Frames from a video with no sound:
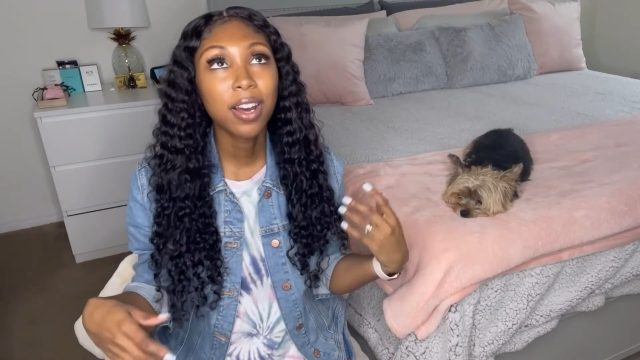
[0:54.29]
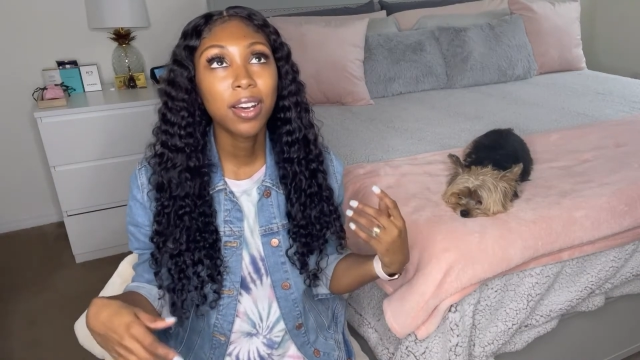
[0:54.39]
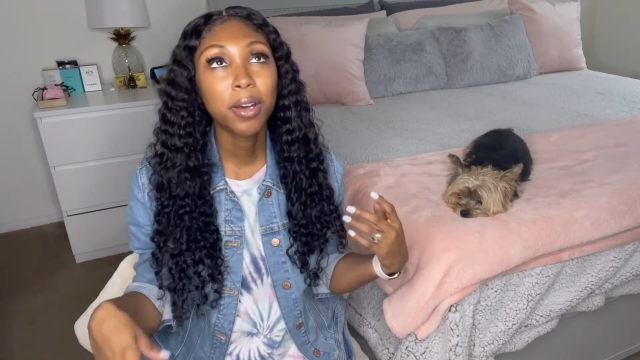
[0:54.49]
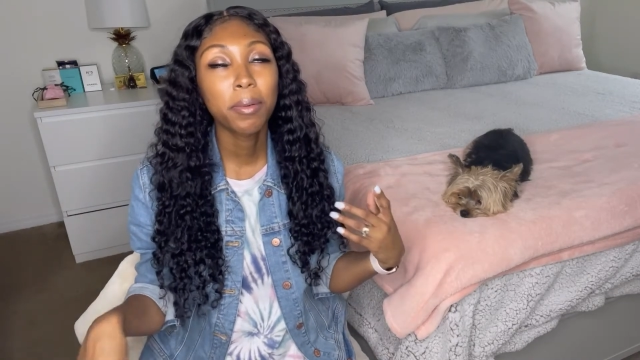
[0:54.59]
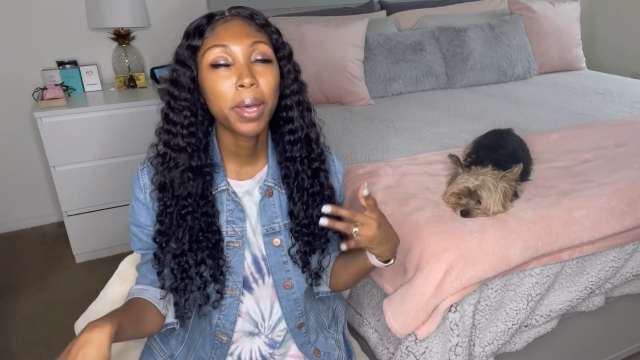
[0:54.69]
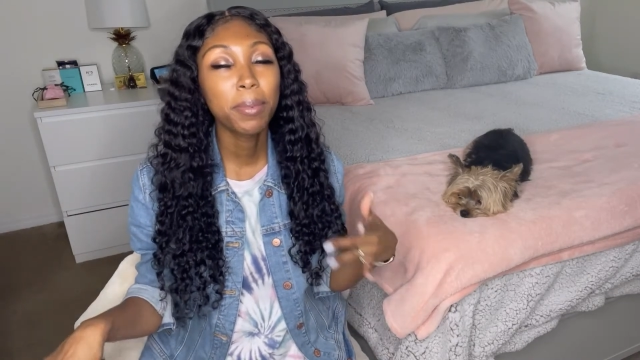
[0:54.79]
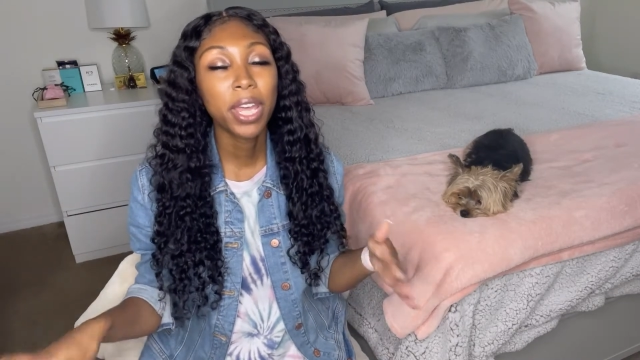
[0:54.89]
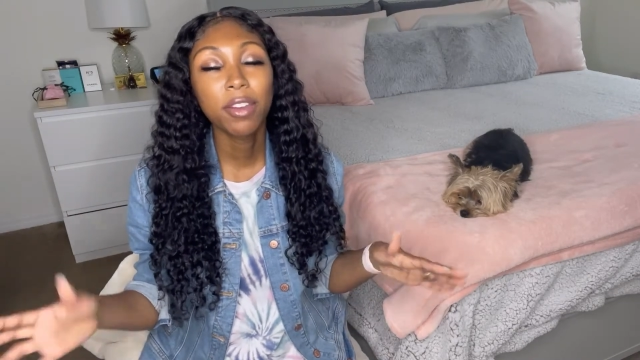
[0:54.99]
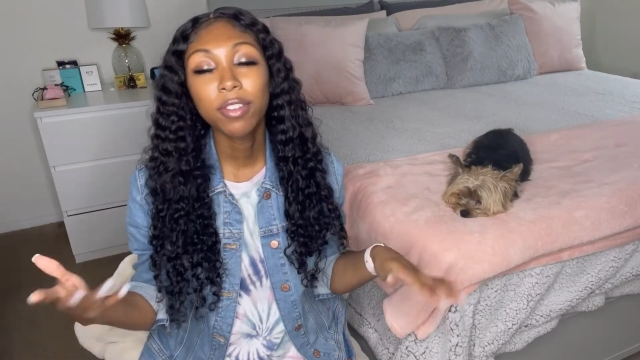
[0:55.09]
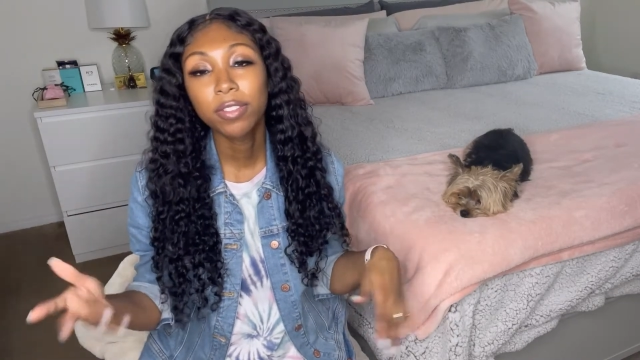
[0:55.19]
I
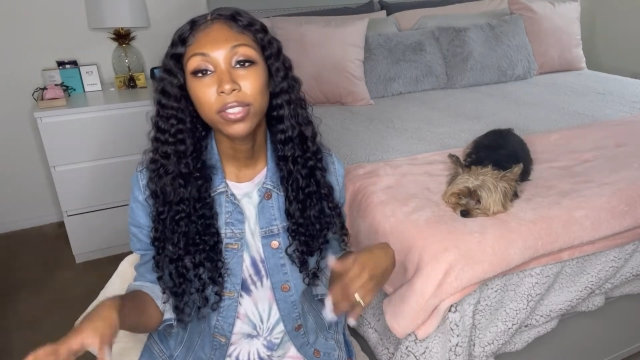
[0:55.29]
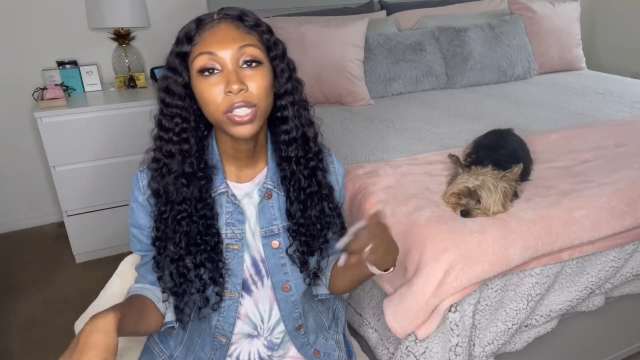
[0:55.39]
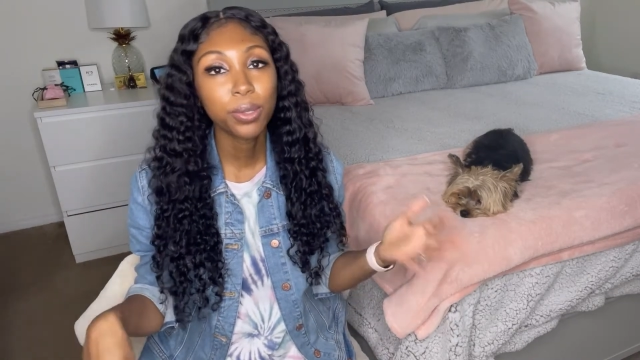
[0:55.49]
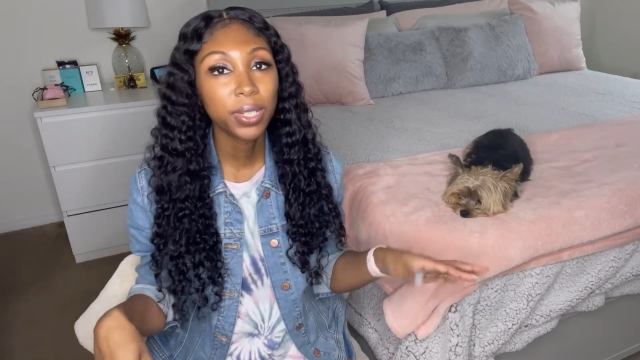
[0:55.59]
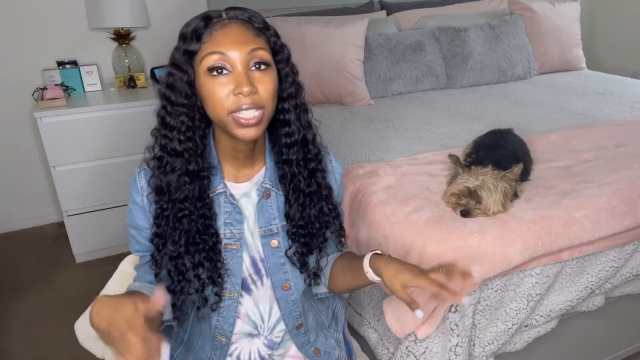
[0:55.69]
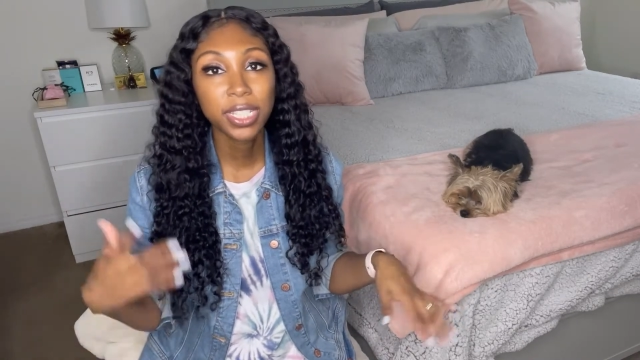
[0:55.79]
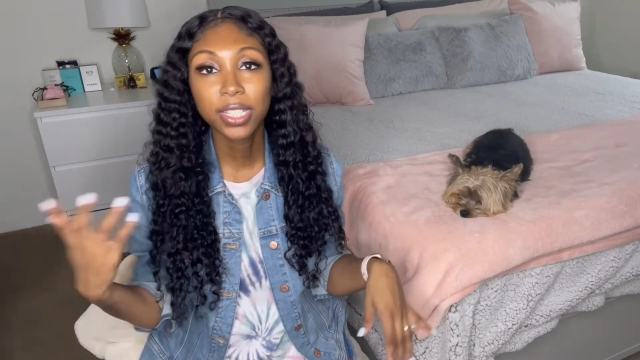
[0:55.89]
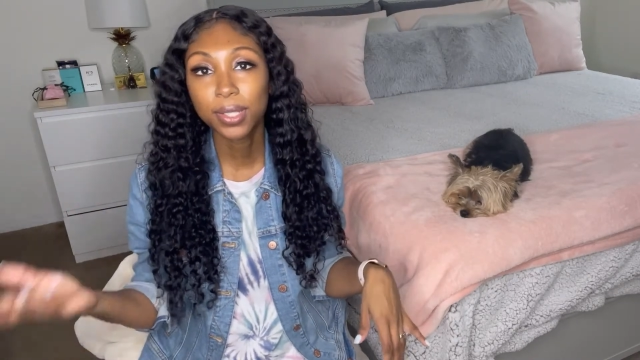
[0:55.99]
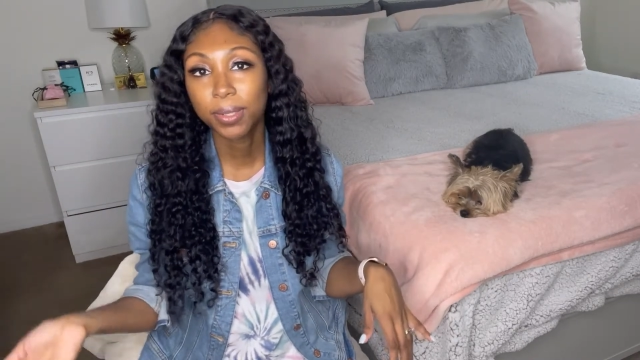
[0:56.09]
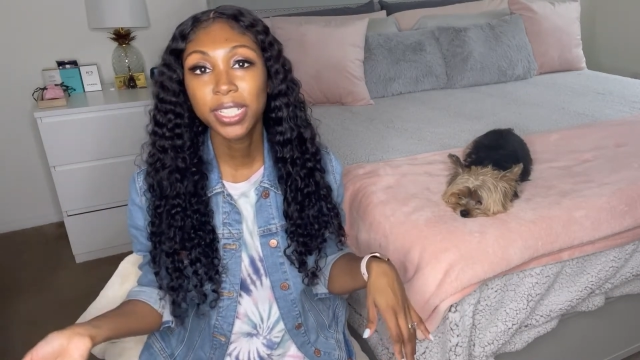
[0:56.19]
pay roughly
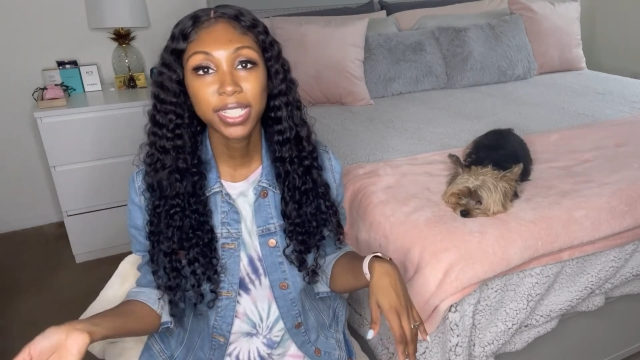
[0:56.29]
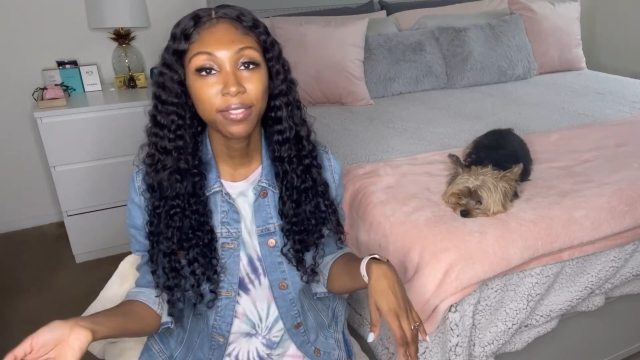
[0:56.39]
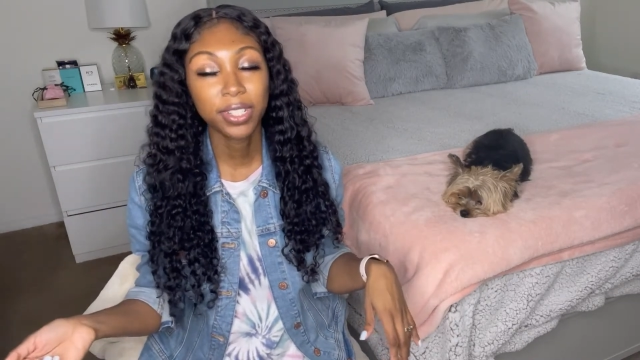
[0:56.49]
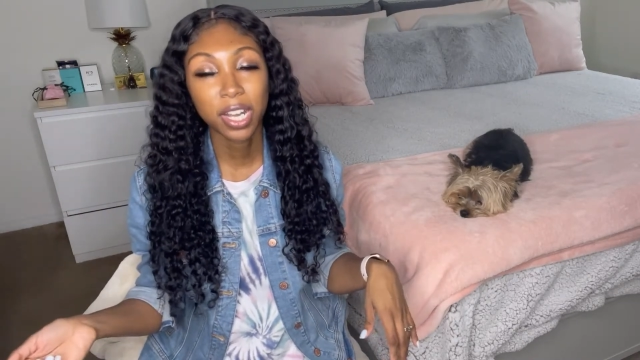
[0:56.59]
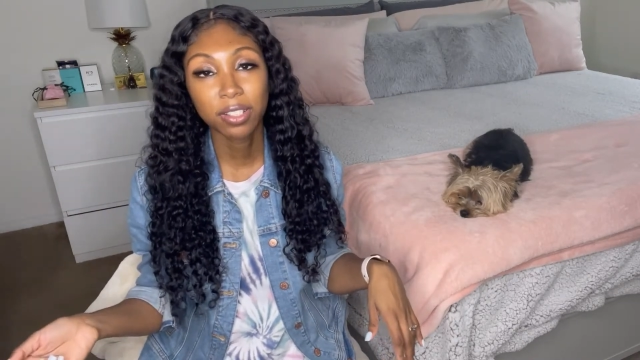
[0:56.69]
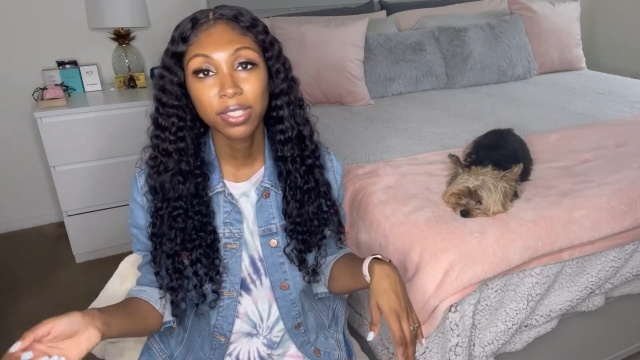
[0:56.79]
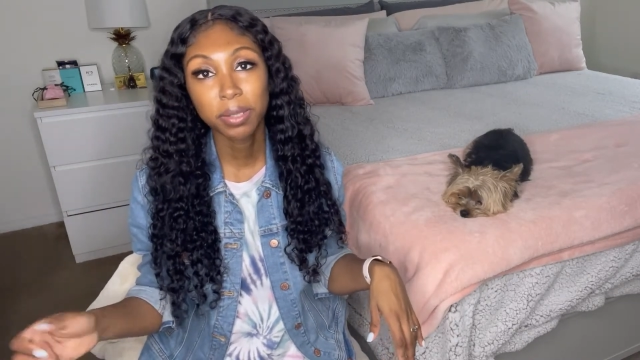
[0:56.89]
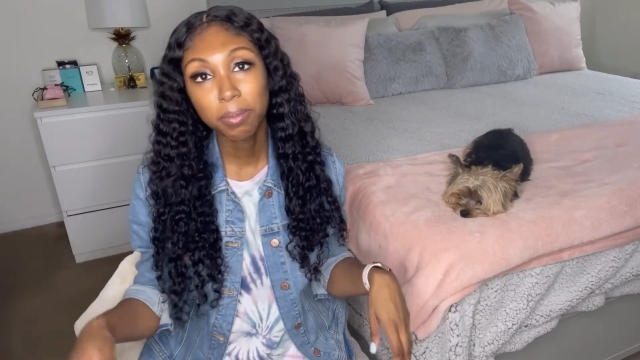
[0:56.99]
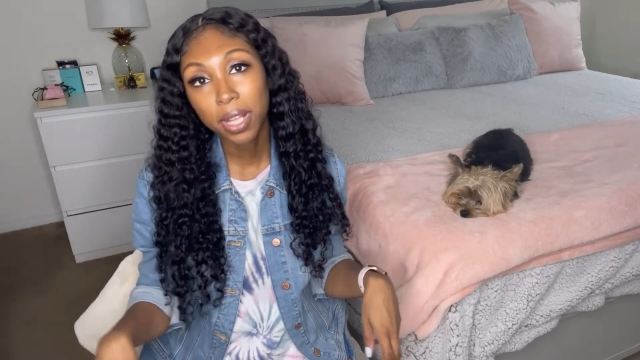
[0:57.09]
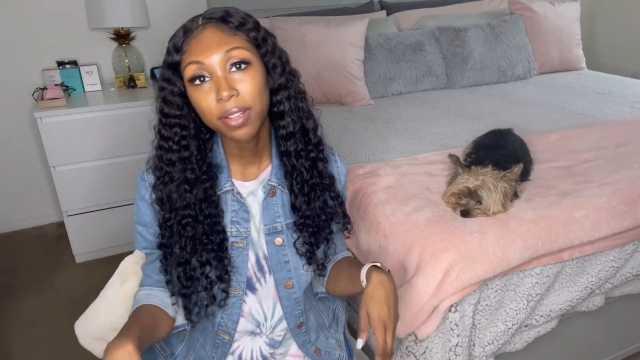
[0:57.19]
$26, $27 a
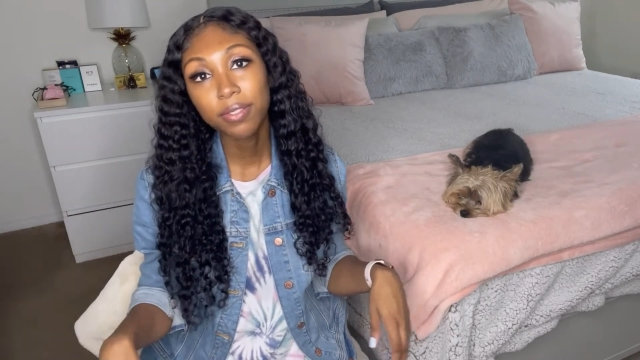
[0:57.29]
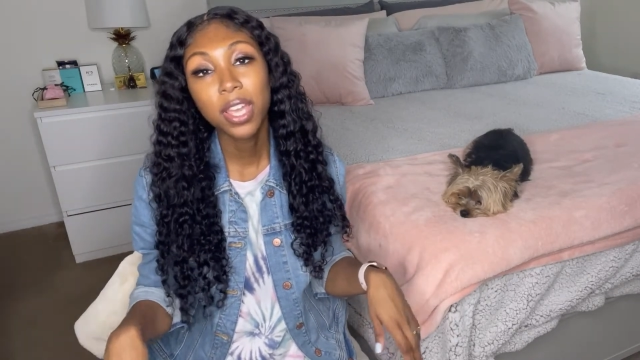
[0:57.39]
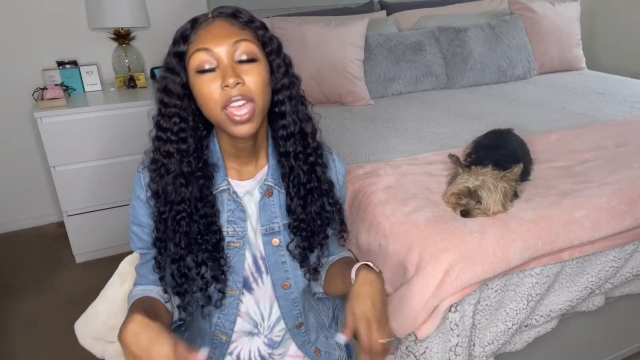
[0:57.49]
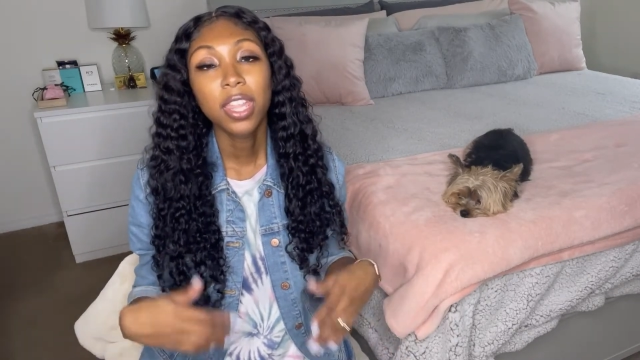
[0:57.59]
month.